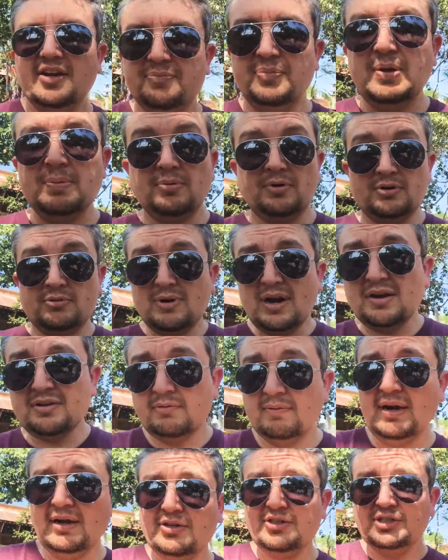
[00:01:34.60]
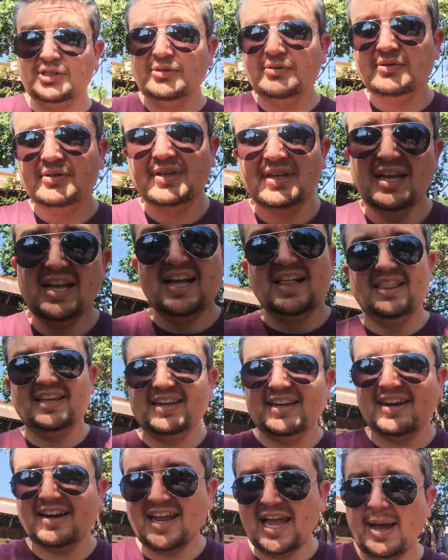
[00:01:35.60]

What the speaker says: that people are crowding around you, it kind of